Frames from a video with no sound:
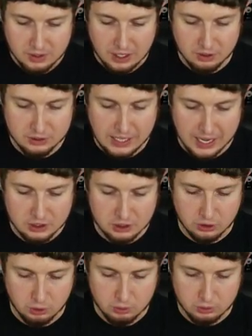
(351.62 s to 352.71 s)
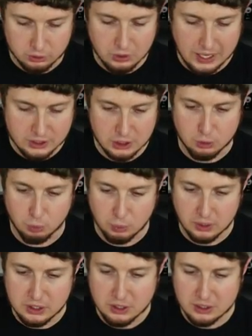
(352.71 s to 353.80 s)
And there's actually, those are actually in
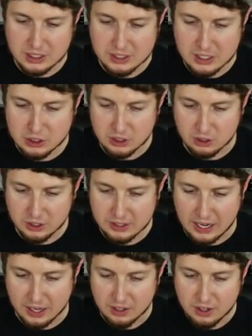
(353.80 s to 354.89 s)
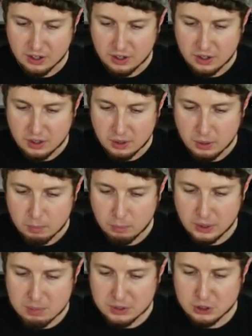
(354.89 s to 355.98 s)
really good condition. Look at that.
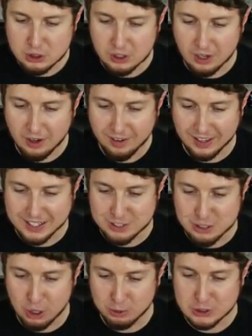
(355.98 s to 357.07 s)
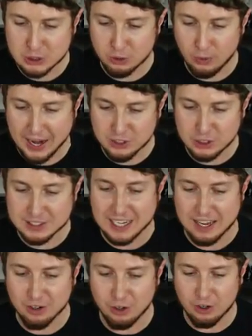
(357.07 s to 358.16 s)
Pretty much like no scratches
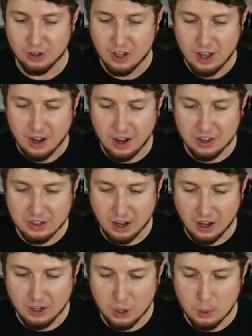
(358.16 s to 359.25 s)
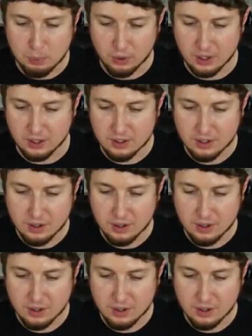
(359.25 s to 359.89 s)
at all on the holo print.